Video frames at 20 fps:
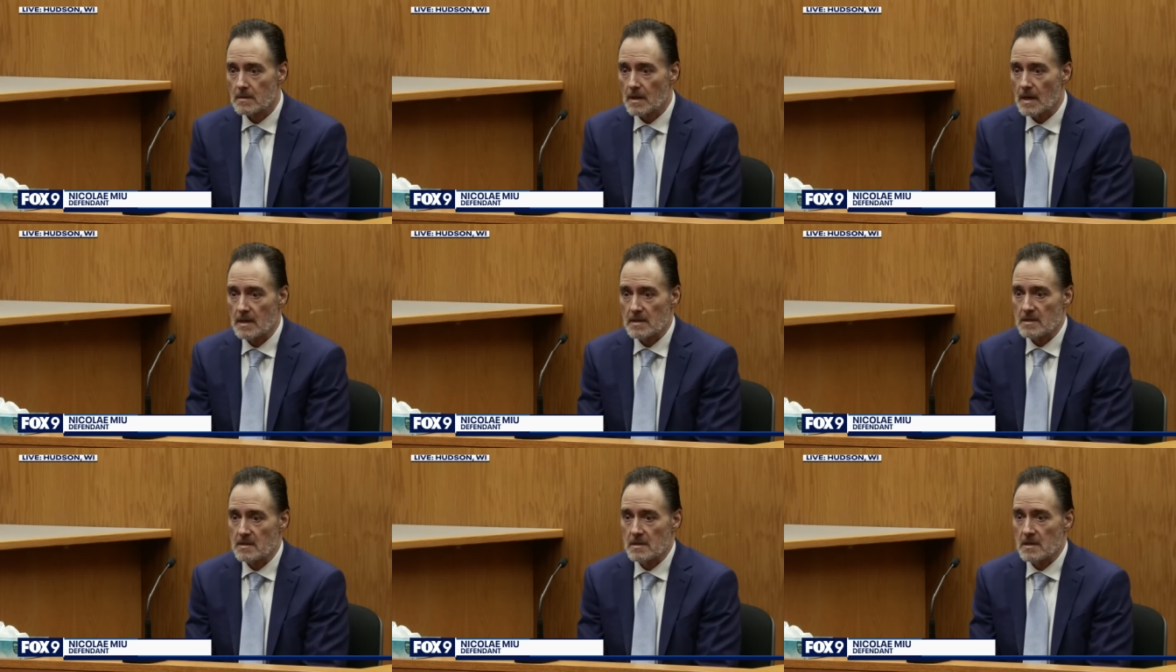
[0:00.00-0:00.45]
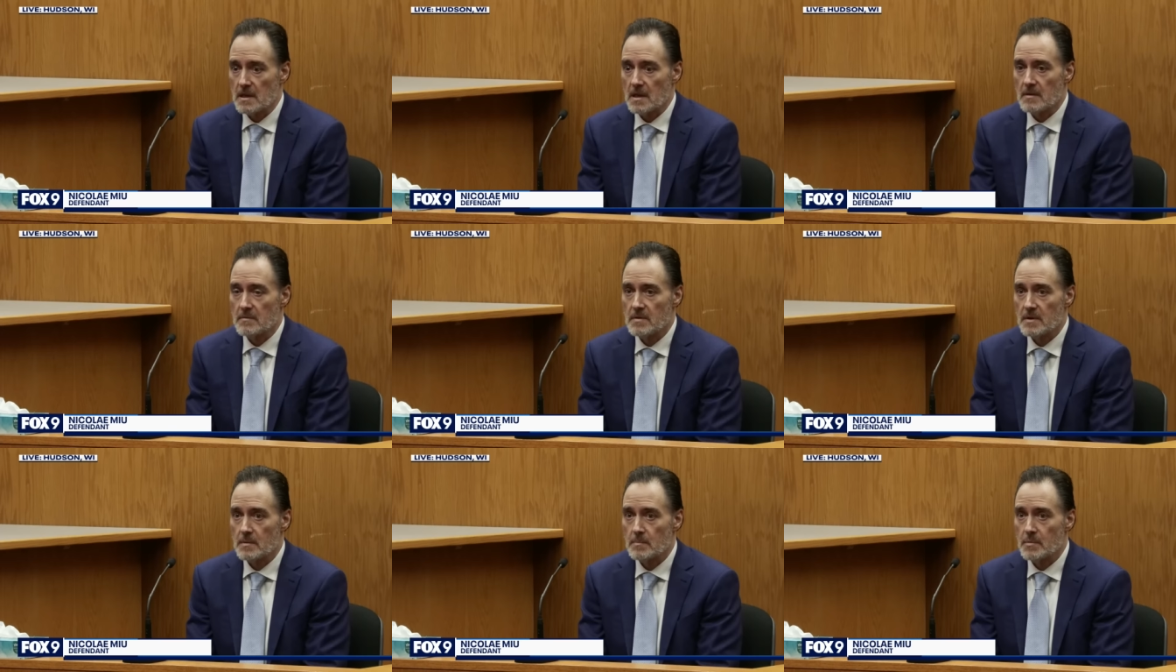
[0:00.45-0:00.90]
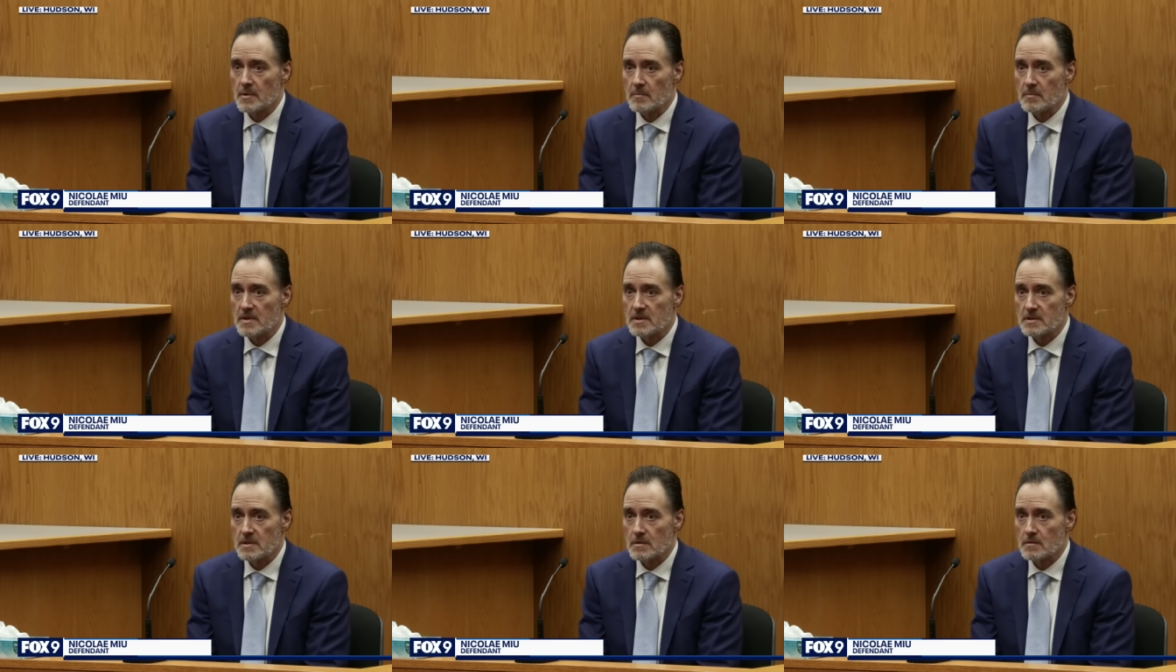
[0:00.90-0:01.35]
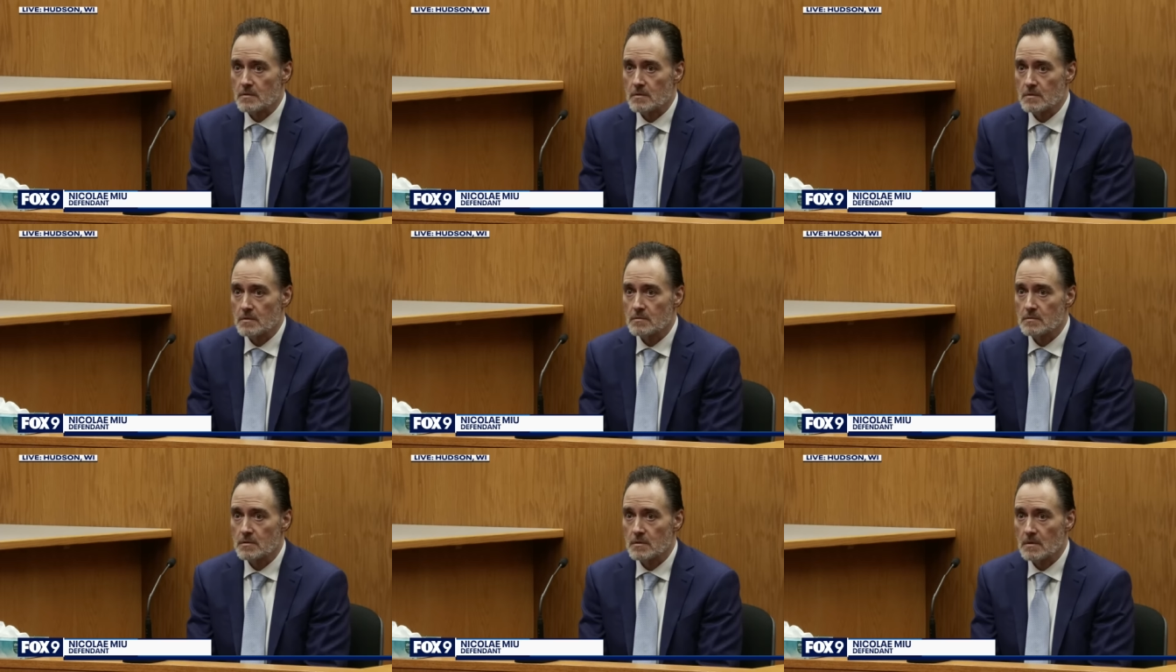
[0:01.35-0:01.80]
I didn't give her permission to
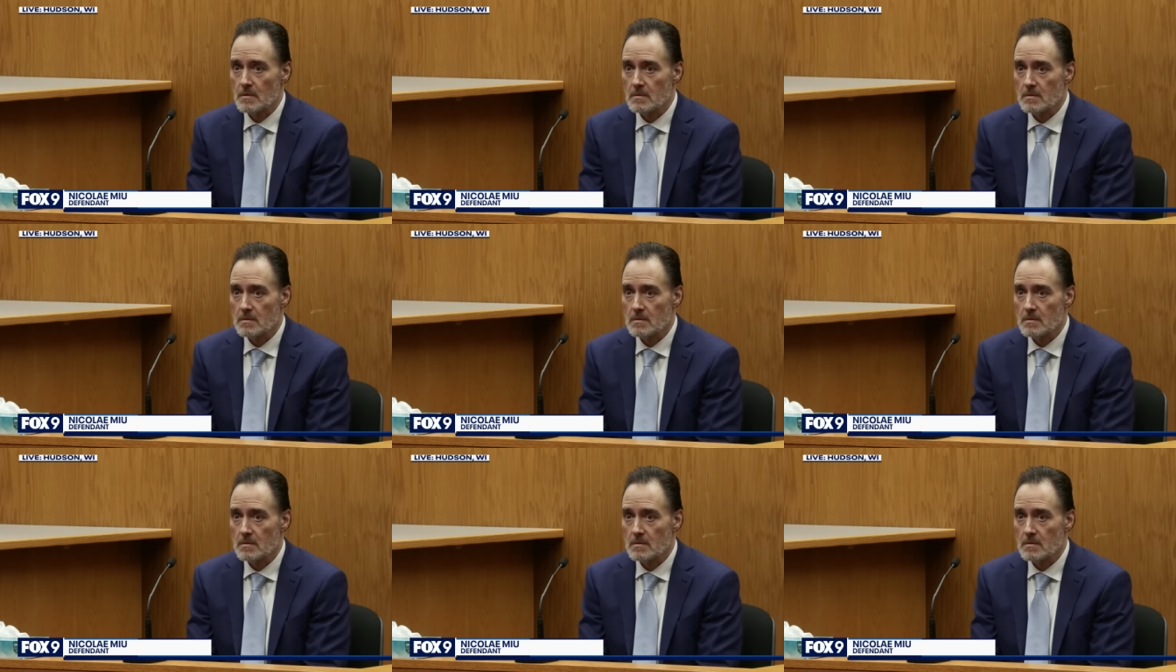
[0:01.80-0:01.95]
do so.